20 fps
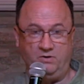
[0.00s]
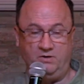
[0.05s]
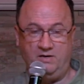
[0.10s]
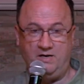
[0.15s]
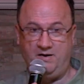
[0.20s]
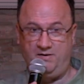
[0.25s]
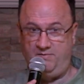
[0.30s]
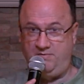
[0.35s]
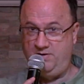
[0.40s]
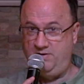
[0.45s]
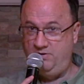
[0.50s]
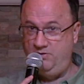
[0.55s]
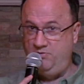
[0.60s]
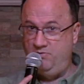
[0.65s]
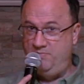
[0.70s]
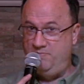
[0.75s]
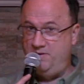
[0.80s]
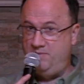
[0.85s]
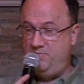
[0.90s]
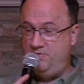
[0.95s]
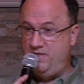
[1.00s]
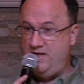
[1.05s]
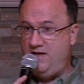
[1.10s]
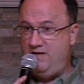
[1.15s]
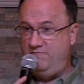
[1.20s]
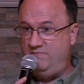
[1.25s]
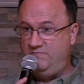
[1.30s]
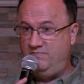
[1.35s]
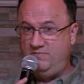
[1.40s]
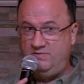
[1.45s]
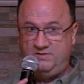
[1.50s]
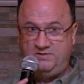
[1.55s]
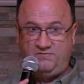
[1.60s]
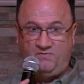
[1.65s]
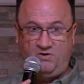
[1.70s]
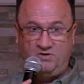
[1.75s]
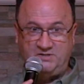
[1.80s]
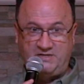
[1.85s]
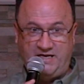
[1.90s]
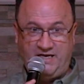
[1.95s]
And do you remember that as
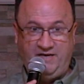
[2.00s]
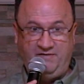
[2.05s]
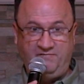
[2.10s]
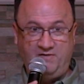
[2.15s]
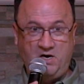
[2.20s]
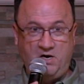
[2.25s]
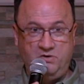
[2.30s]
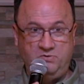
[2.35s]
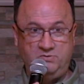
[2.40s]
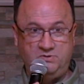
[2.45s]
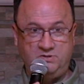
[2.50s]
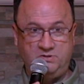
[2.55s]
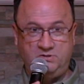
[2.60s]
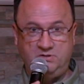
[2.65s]
far as Eve goes?